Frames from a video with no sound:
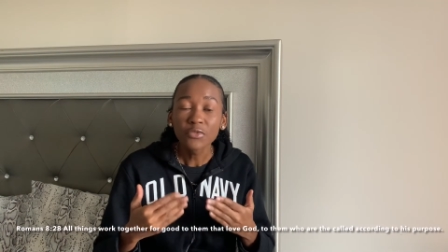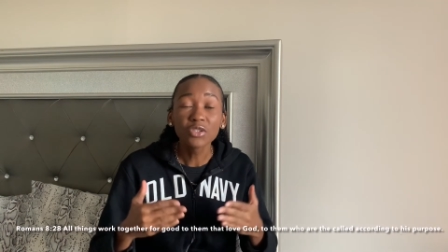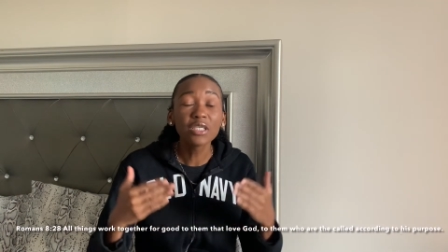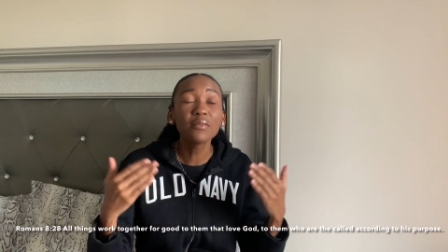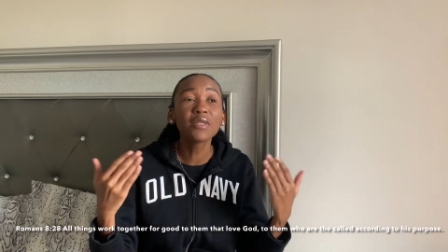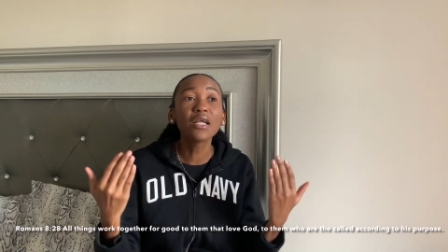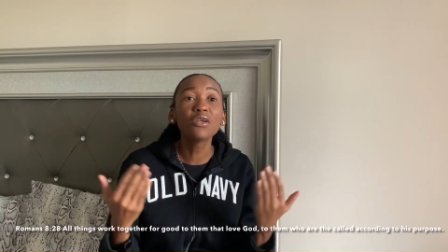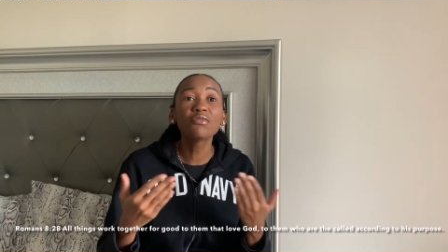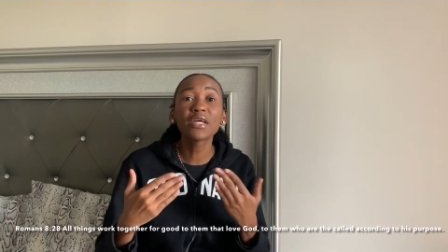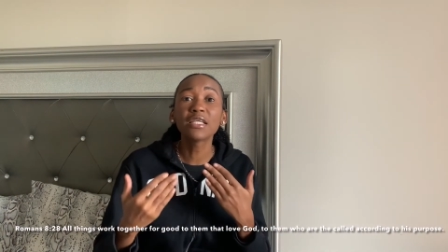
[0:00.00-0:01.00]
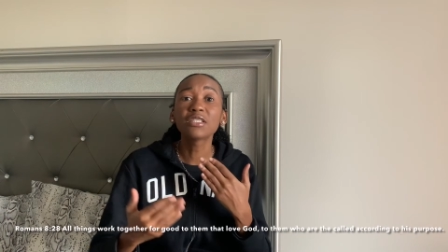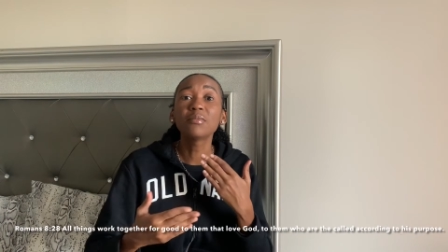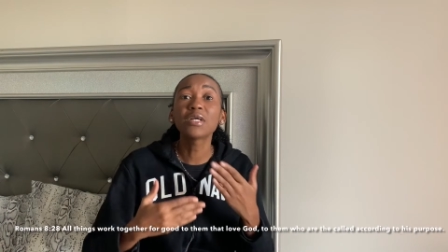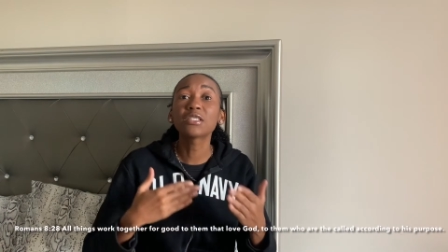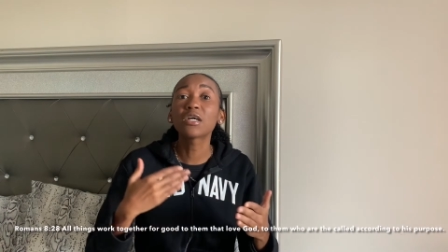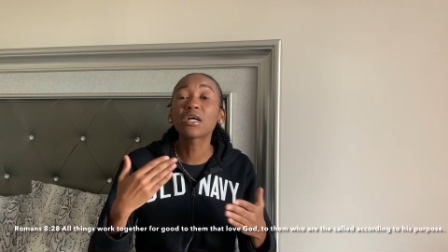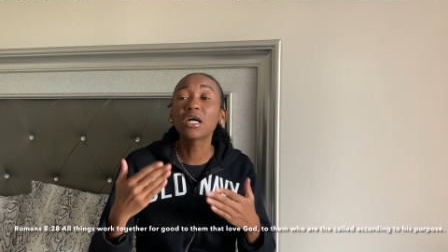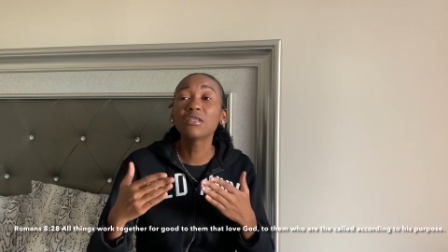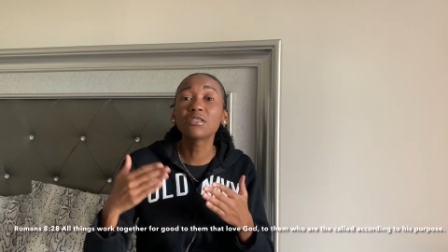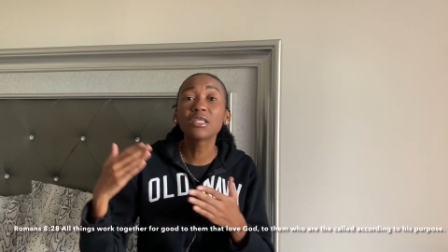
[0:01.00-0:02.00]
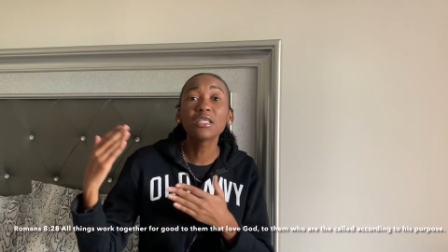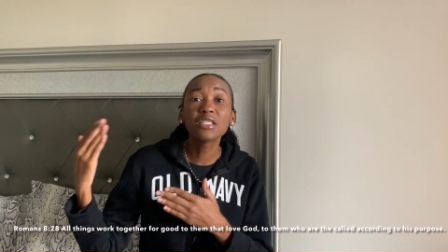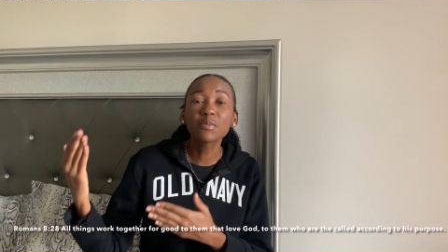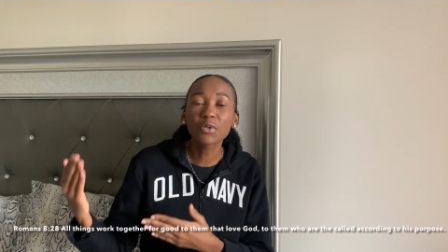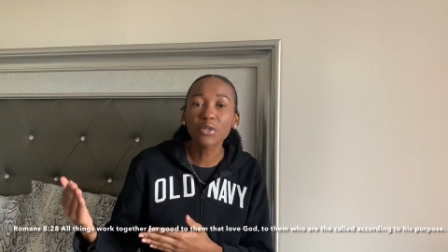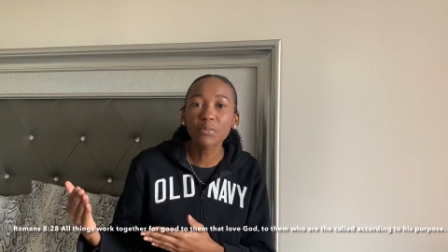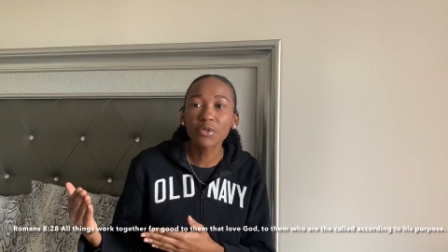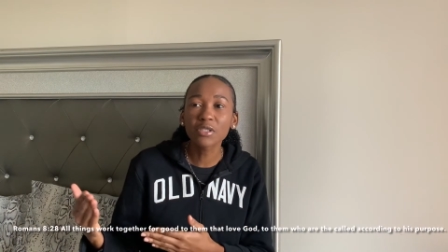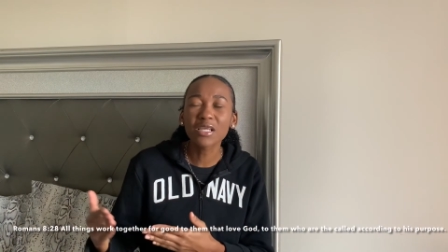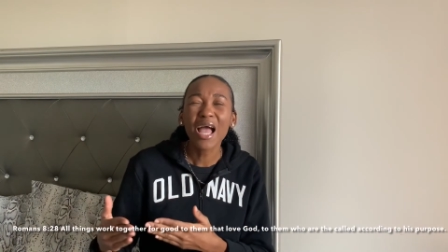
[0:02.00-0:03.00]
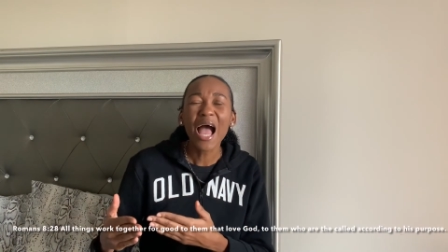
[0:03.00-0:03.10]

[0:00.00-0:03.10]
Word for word: to him that love god and to him that are called to his purpose